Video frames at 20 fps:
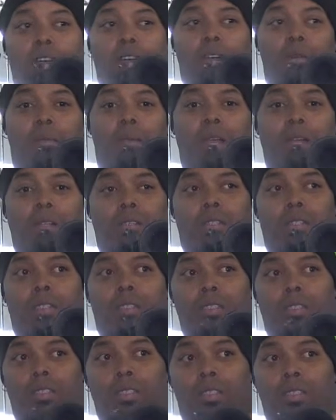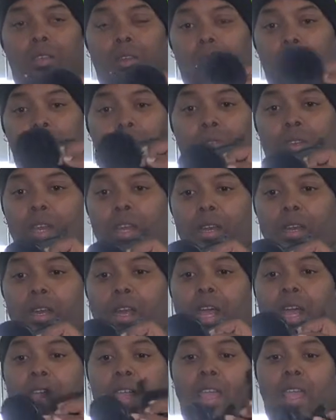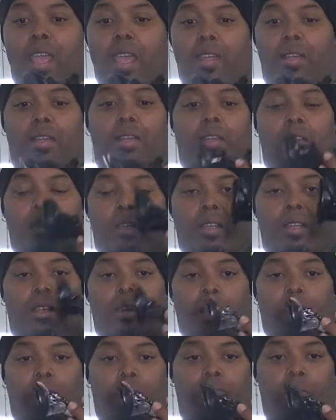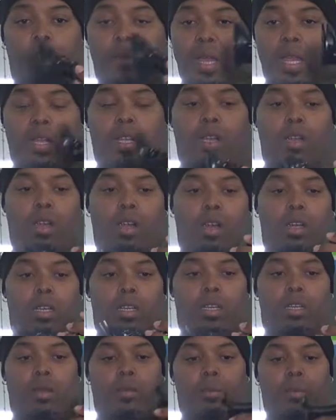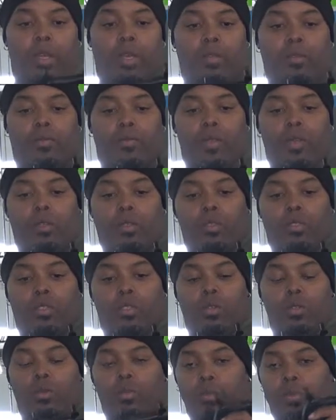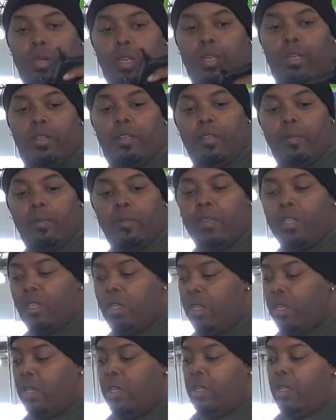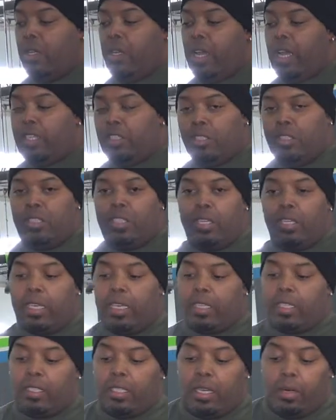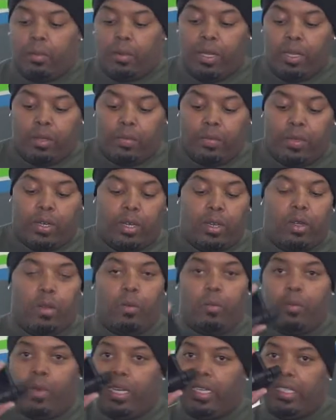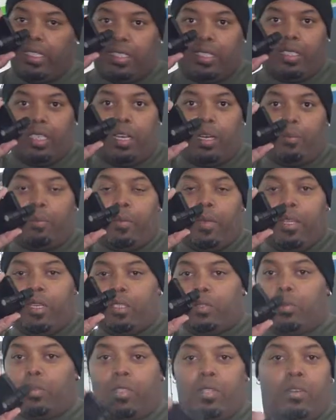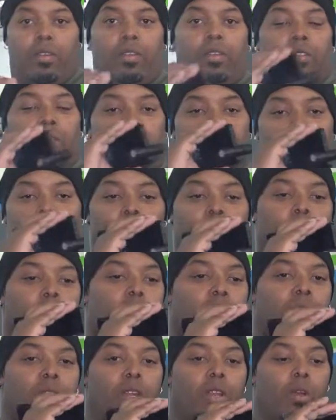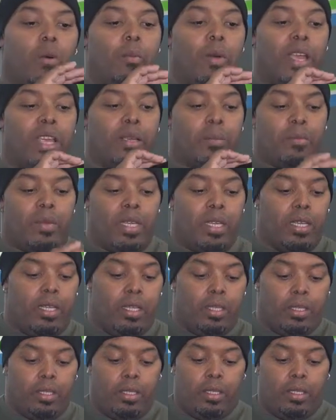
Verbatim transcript: car mount, you know, that uh, I had uh, for my car and my other vehicle too. But as you see, like I said in my other video, my setup man is my Rode VideoMic Me.